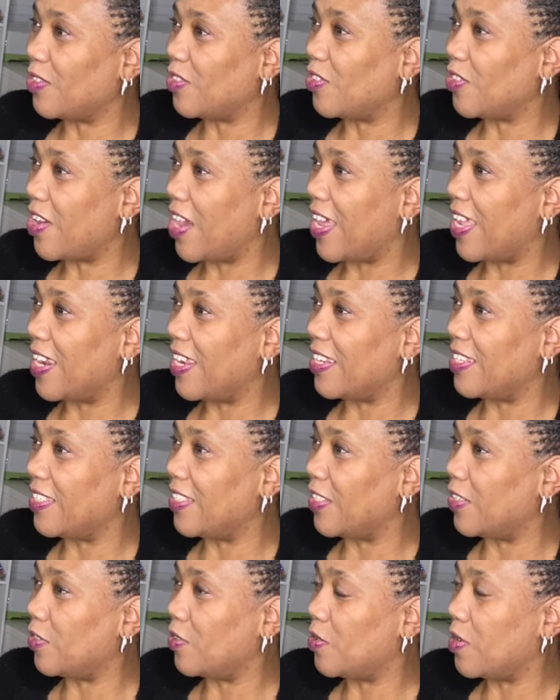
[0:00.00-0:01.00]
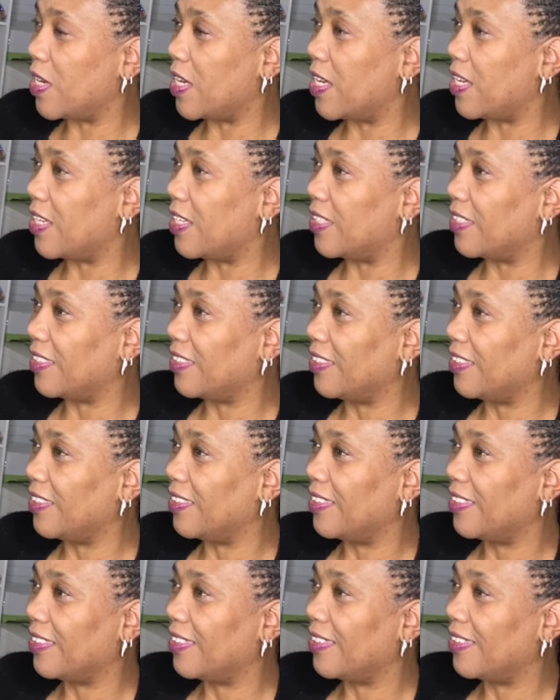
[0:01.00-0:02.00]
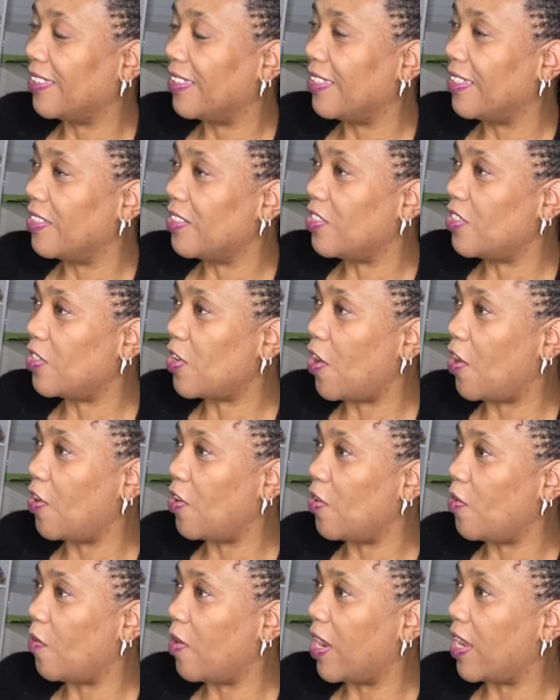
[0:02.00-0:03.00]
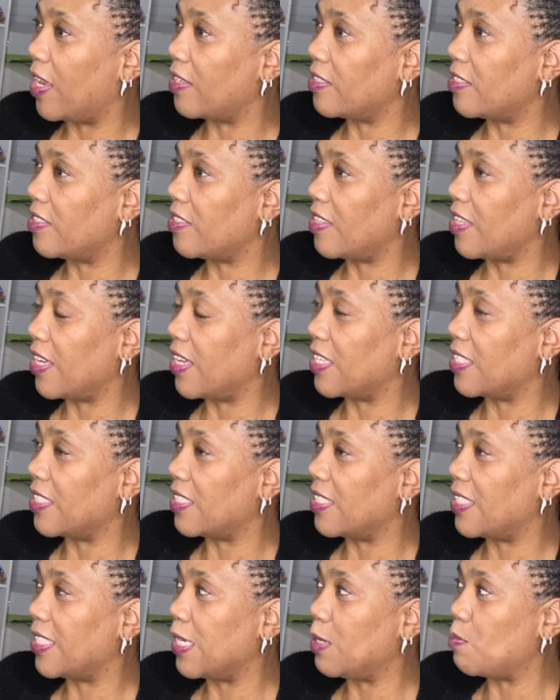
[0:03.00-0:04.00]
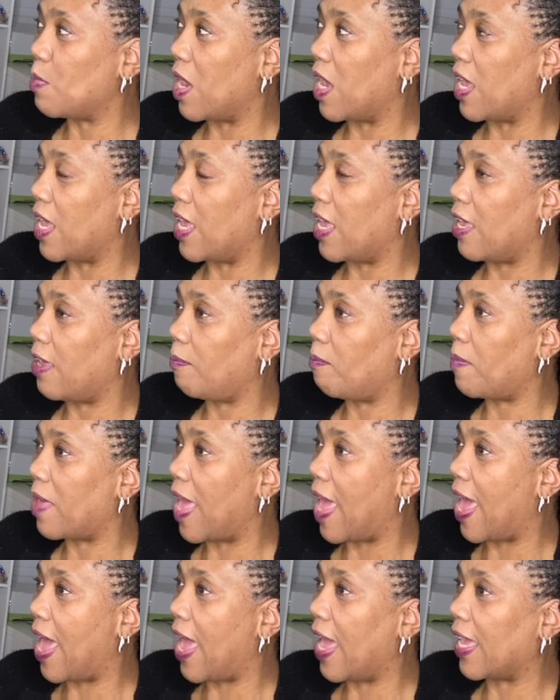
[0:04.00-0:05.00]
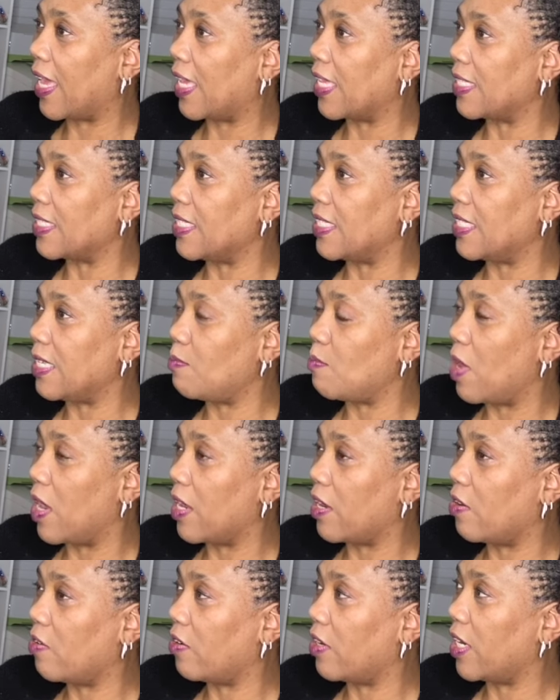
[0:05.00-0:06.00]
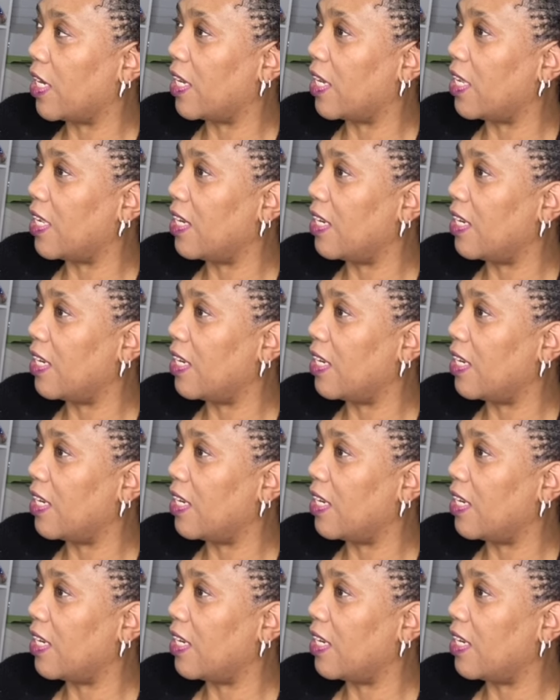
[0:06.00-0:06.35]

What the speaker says: We'll try to do a turnaround so they can see my back and see my grid.